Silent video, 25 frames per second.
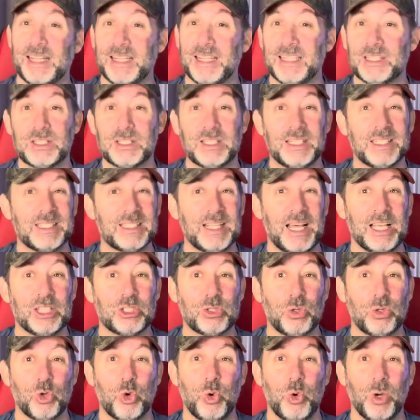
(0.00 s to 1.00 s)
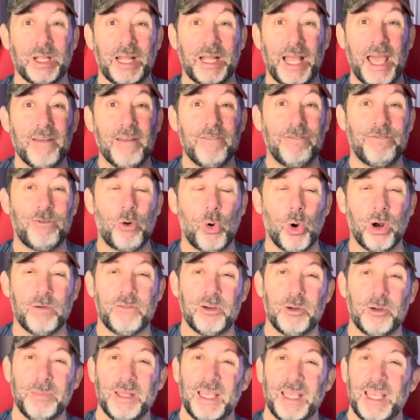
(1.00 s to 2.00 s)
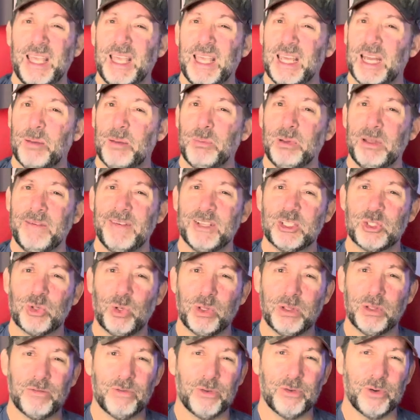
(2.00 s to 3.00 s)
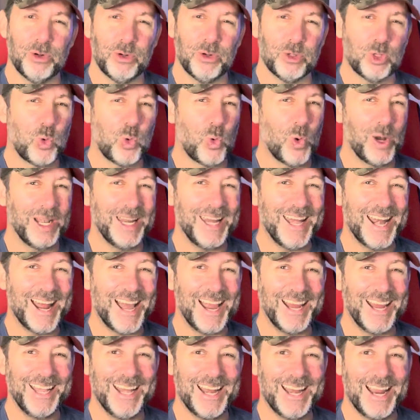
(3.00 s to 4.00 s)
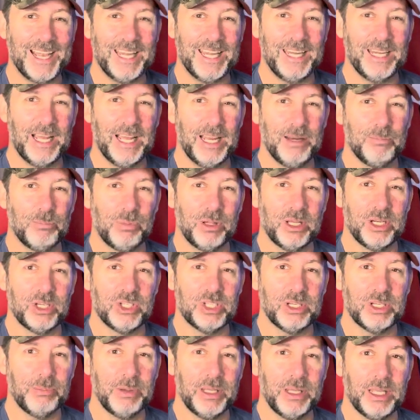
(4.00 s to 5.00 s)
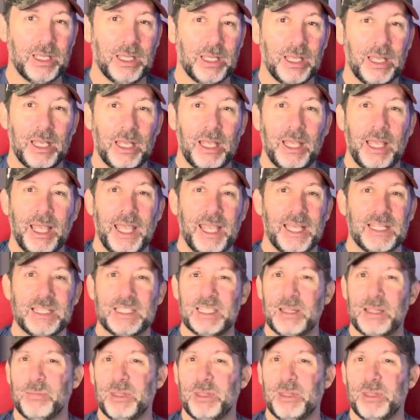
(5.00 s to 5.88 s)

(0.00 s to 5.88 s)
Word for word: this lot sold quickly. I had 4 of them. I believe I sold it for $29.99 plus shipping, and same